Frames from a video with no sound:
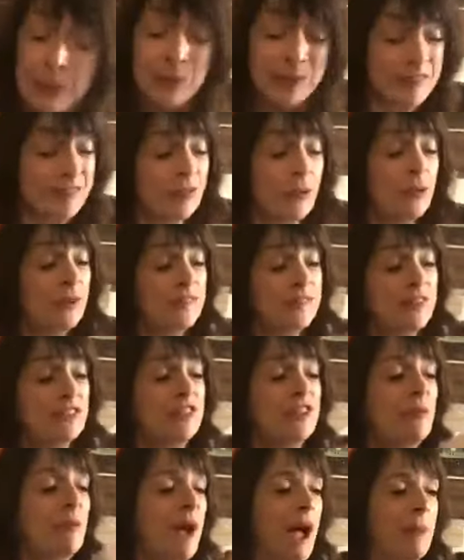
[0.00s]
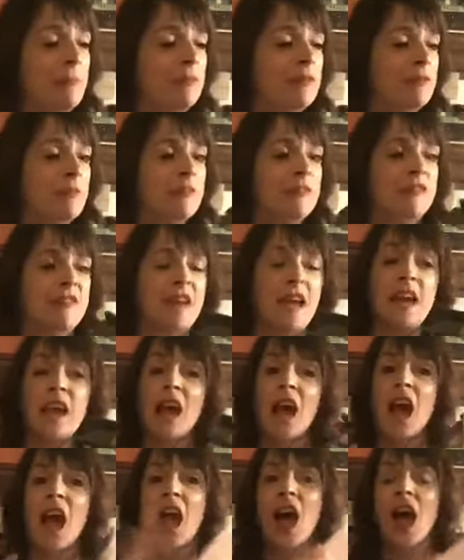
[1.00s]
wanted to also show what happened to me today.
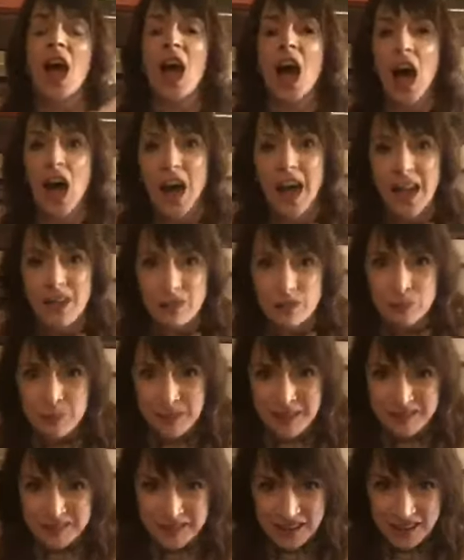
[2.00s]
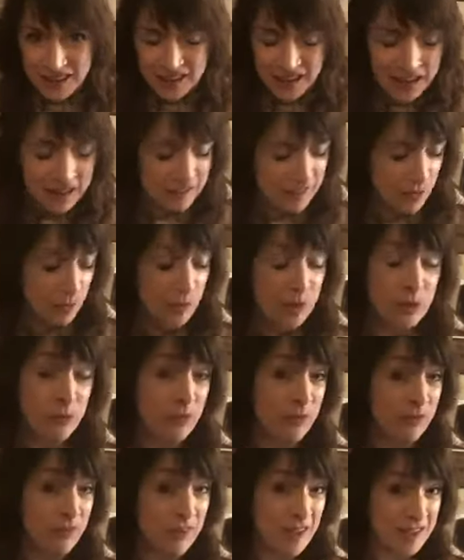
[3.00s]
I have a meeting next week
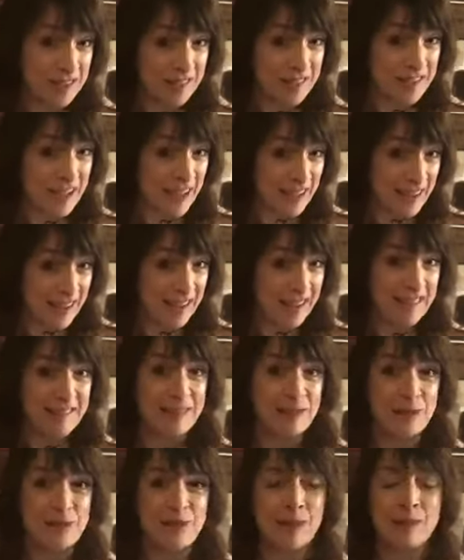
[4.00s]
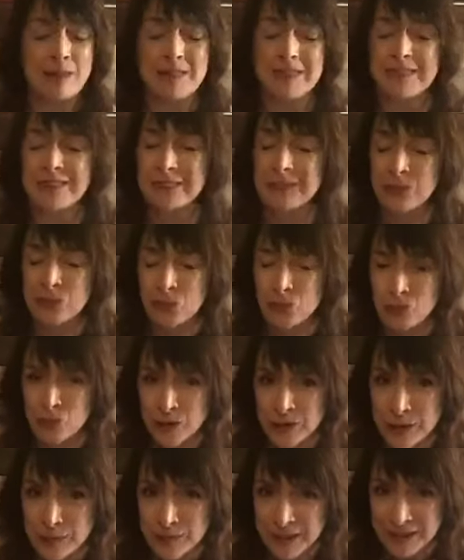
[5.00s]
with Theater Drachengasse, which I'm
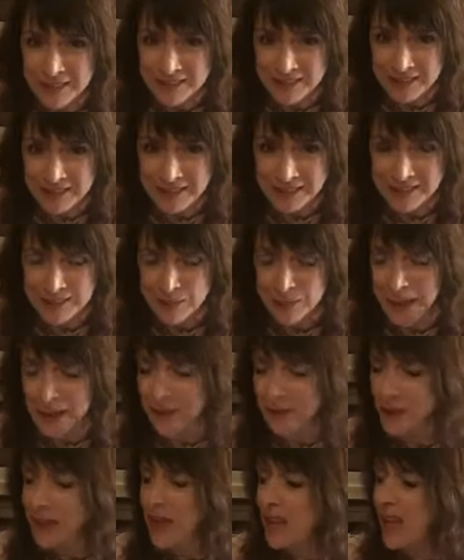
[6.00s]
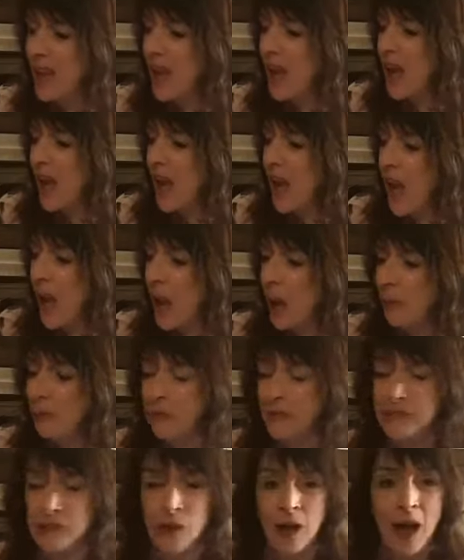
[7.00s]
extremely excited about.
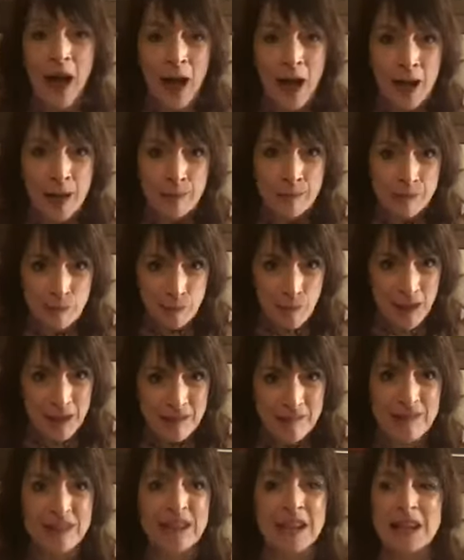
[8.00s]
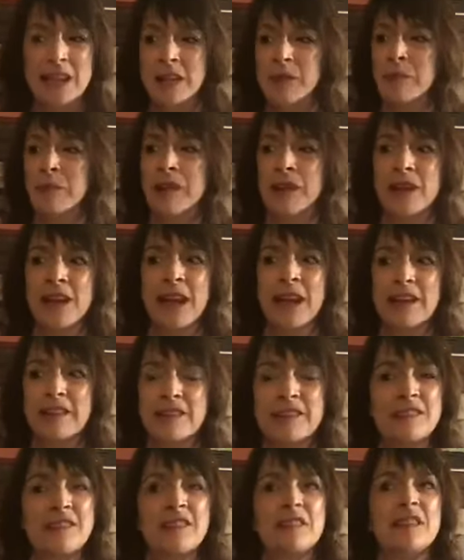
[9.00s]
So I am spending
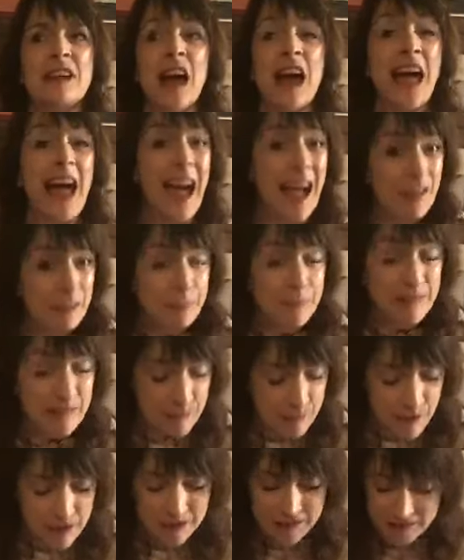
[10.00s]
I have been spending